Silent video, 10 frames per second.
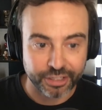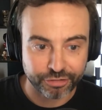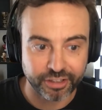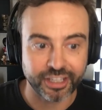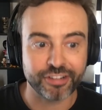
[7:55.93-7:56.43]
That's
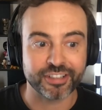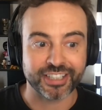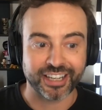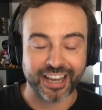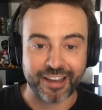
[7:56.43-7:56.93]
really
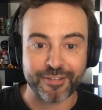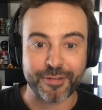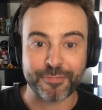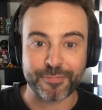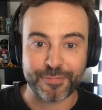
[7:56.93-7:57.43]
interesting. I
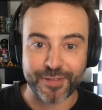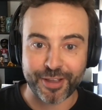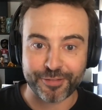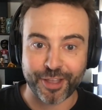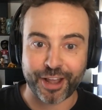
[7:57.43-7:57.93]
haven't
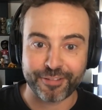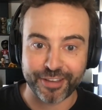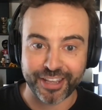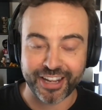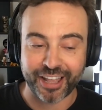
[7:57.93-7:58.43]
thought of
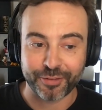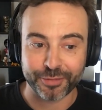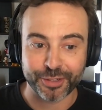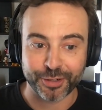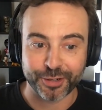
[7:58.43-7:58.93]
it in
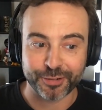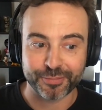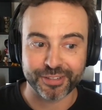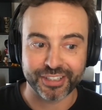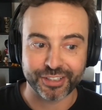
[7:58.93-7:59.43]
that
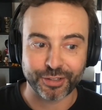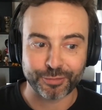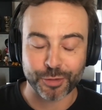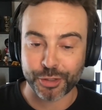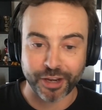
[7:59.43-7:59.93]
terms.
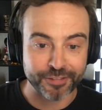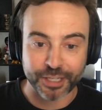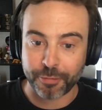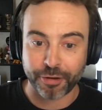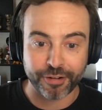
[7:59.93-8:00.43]
Would you give
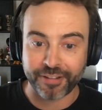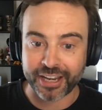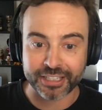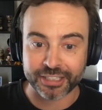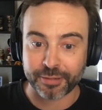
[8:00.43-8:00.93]
similar
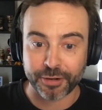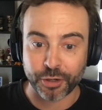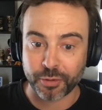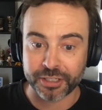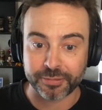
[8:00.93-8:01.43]
advice to somebody
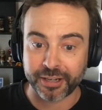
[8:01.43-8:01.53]
who wants to